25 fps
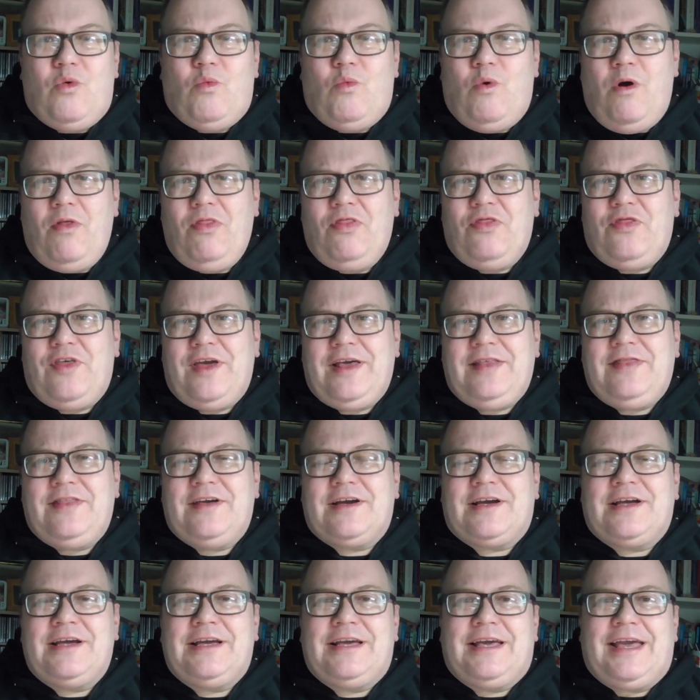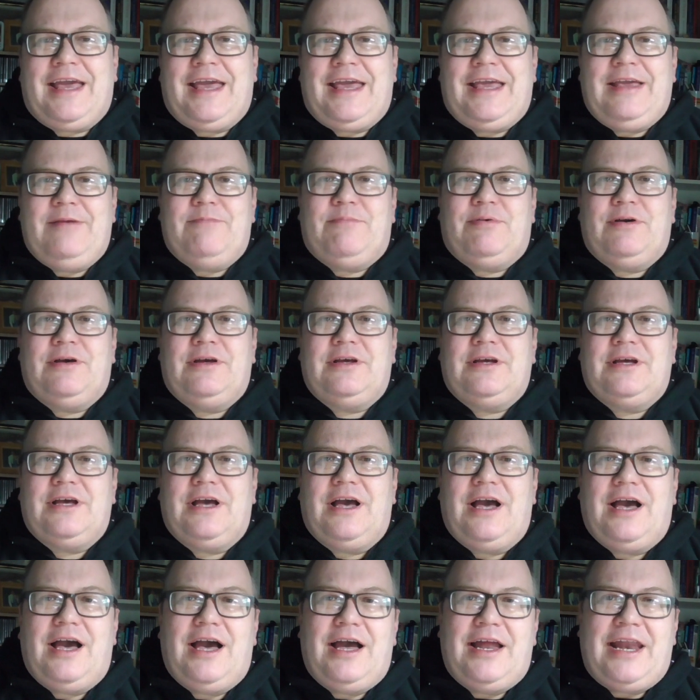One thing that can keep
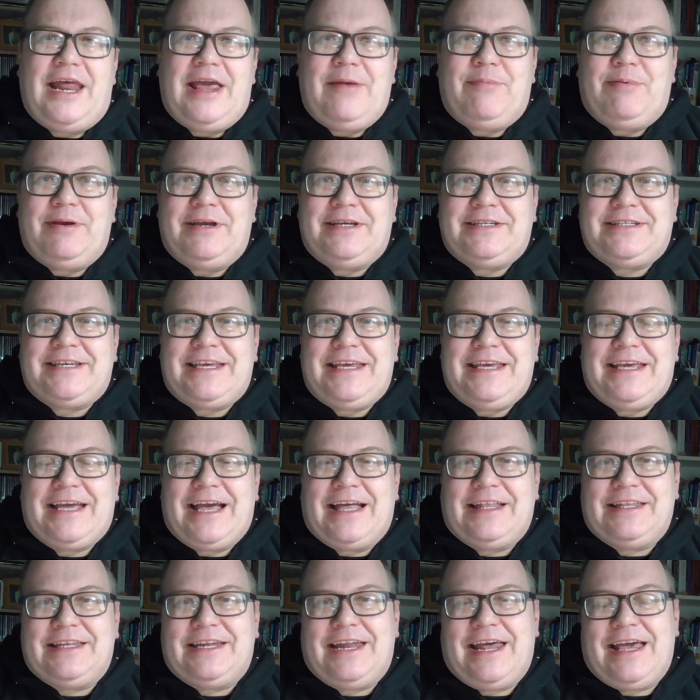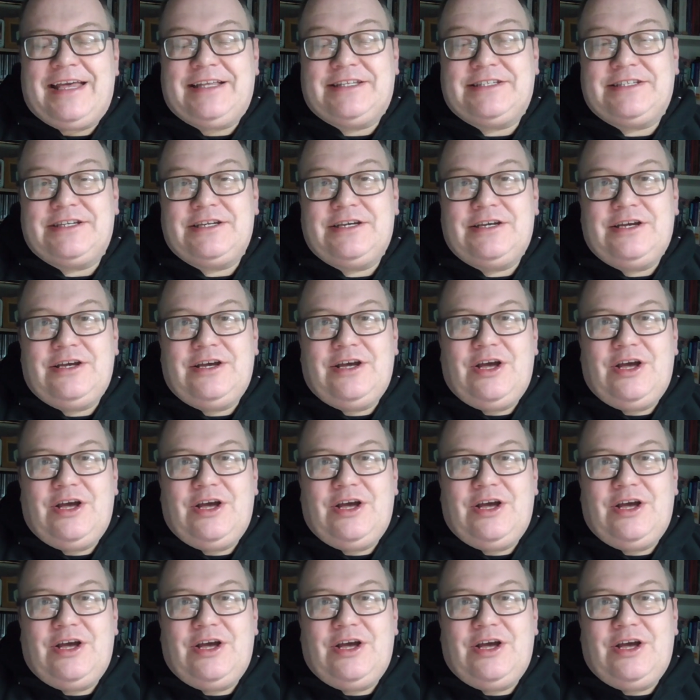an APC candidate